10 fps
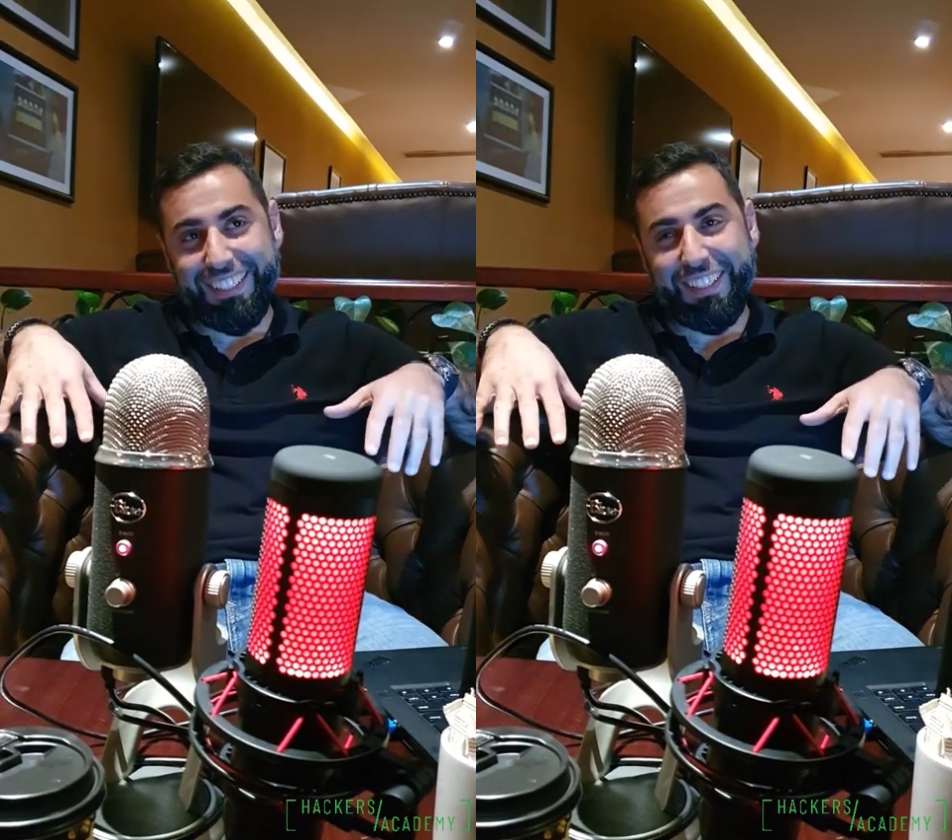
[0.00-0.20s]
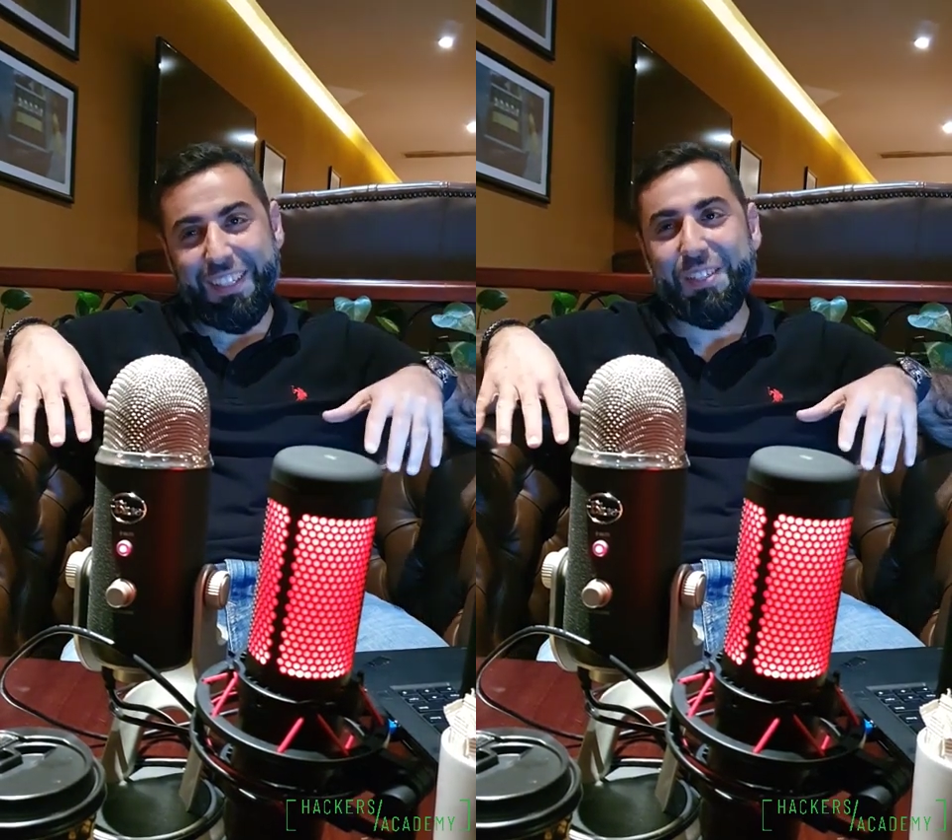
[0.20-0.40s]
I
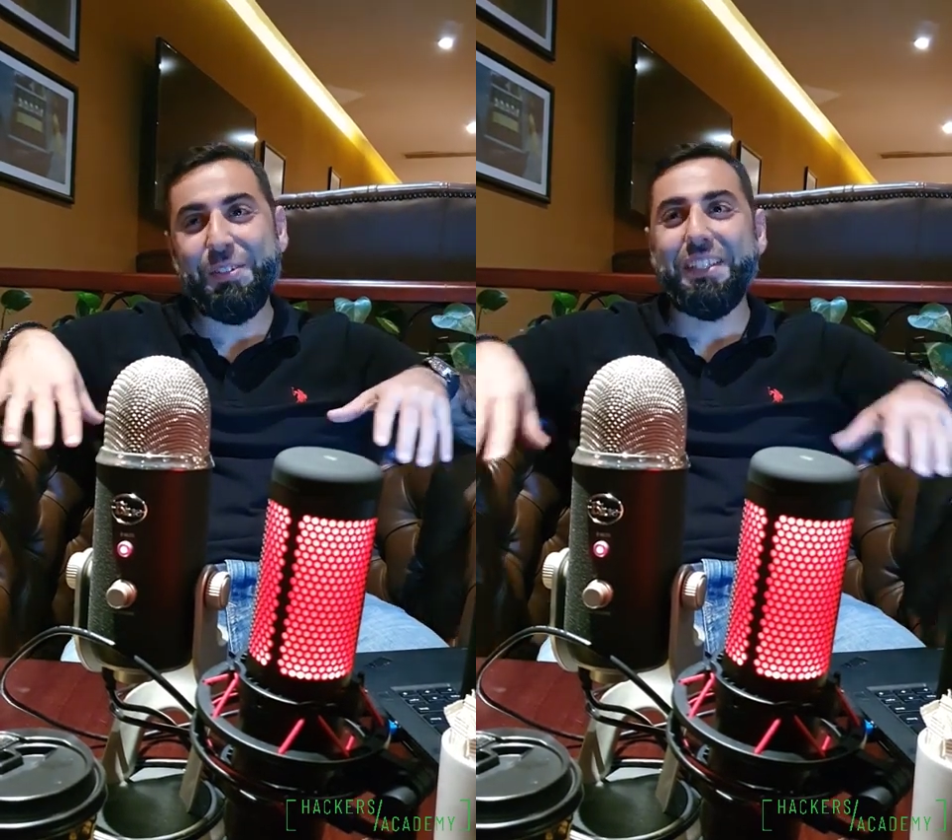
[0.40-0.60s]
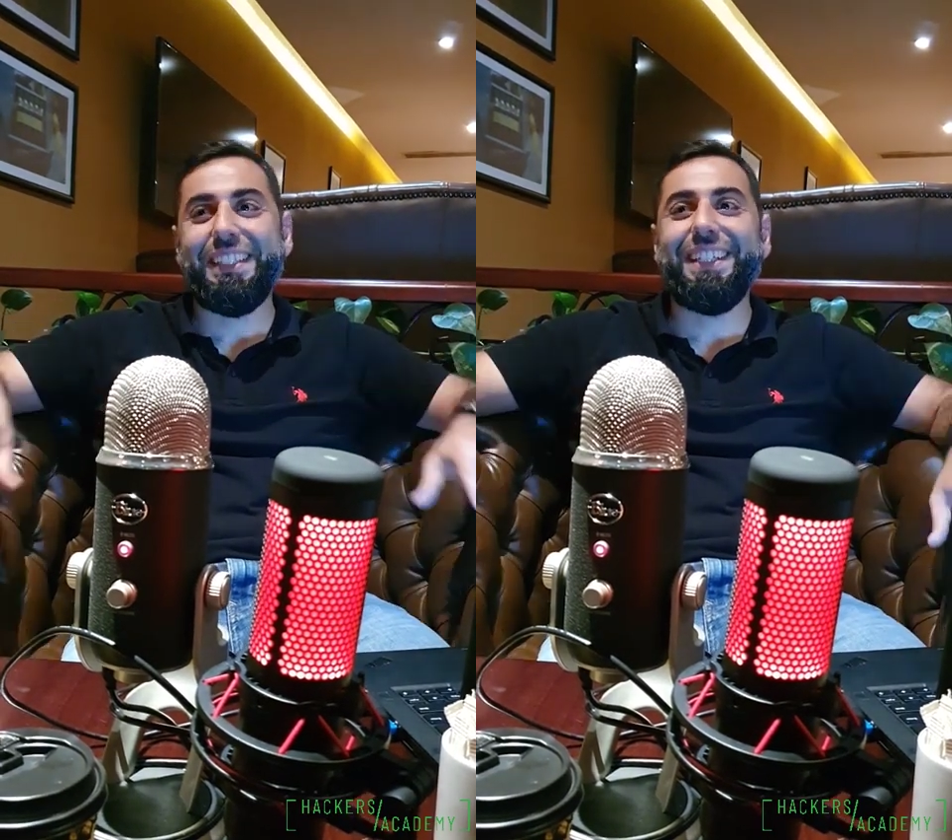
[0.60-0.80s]
didn't
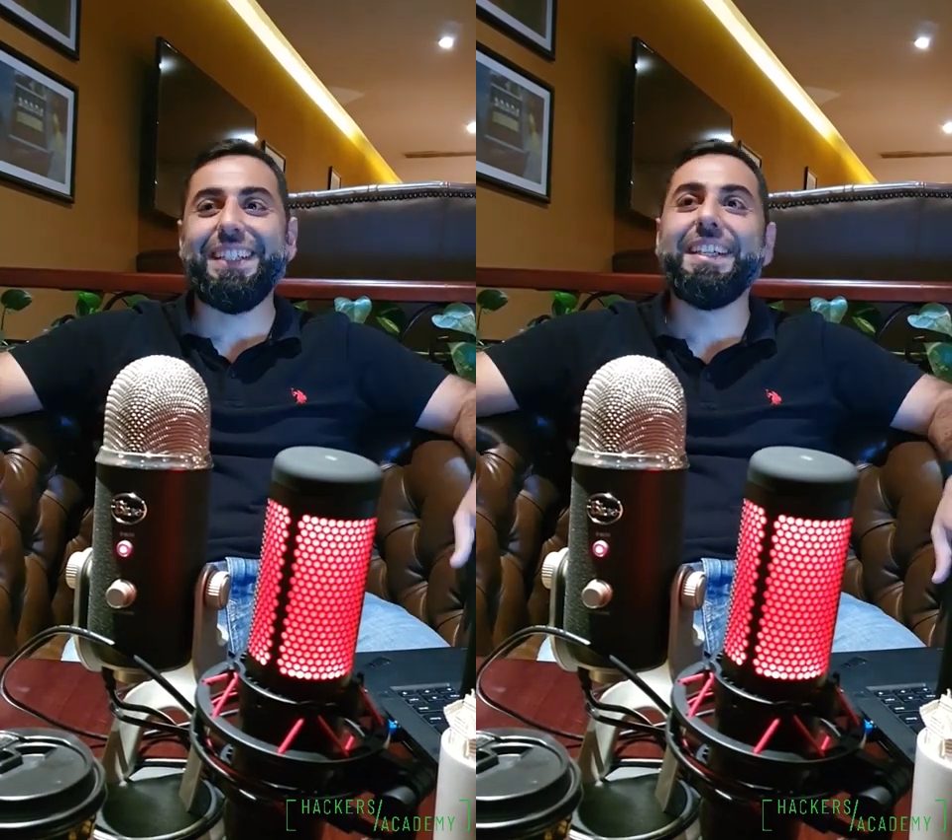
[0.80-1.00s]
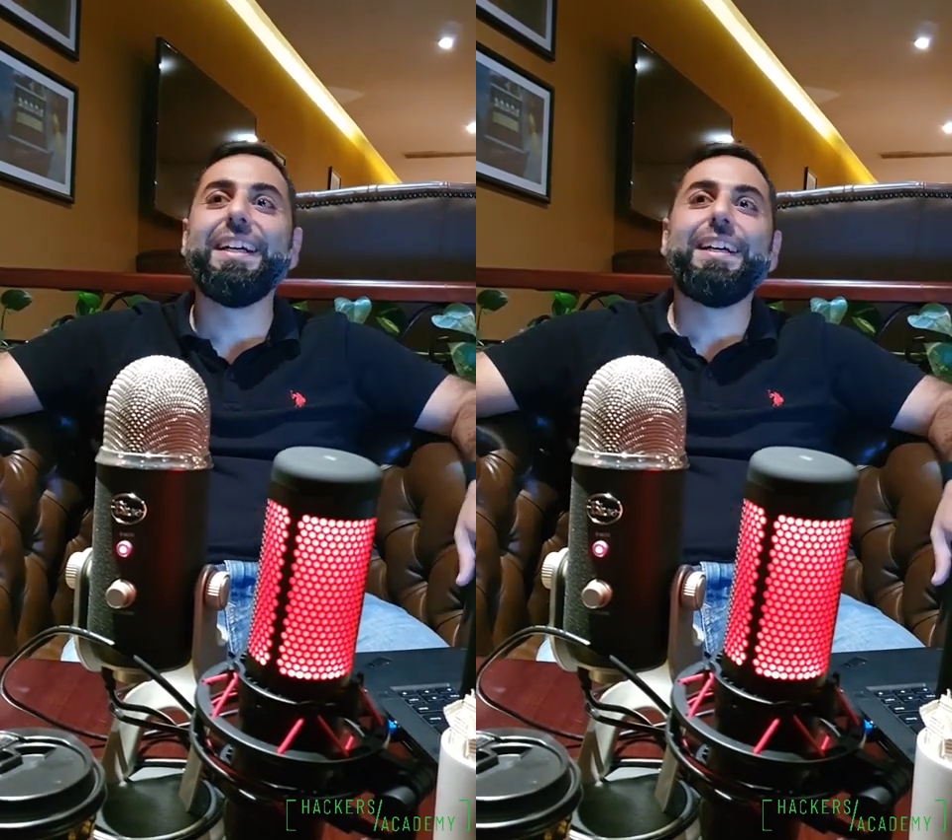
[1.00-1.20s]
do it here.
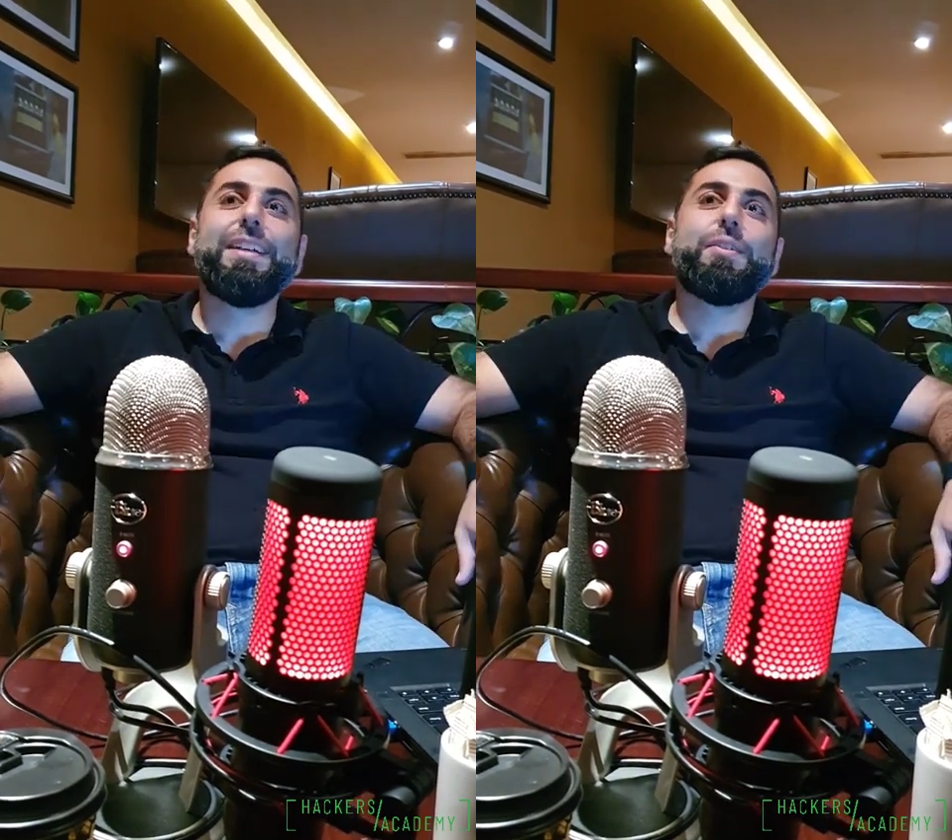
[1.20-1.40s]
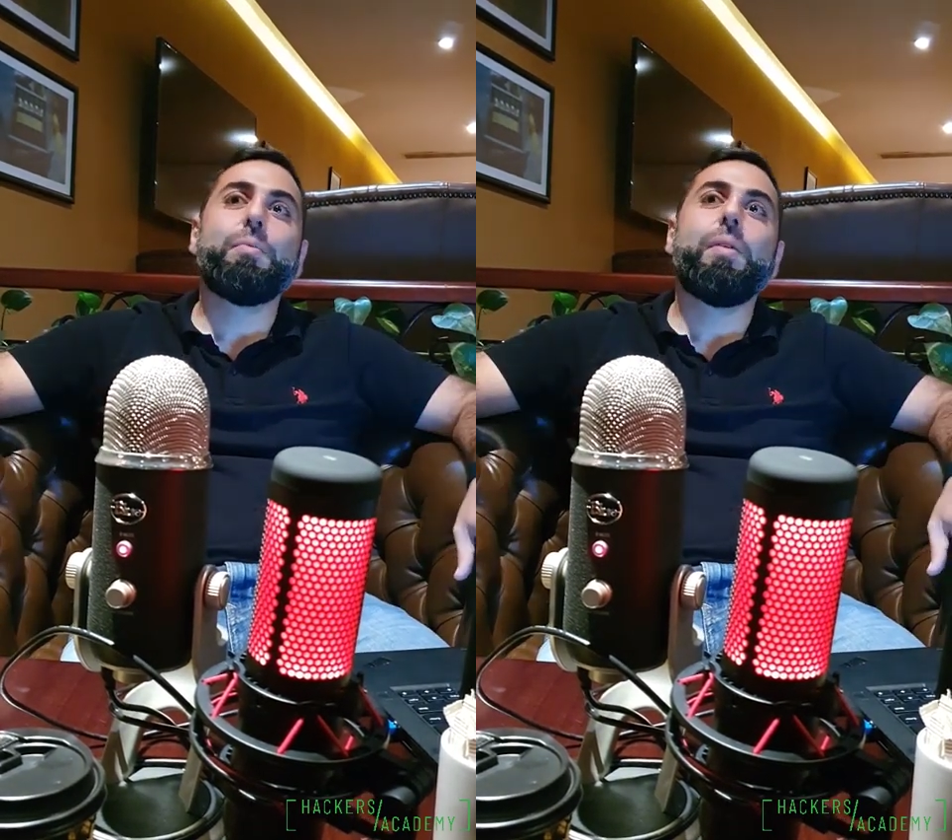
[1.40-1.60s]
So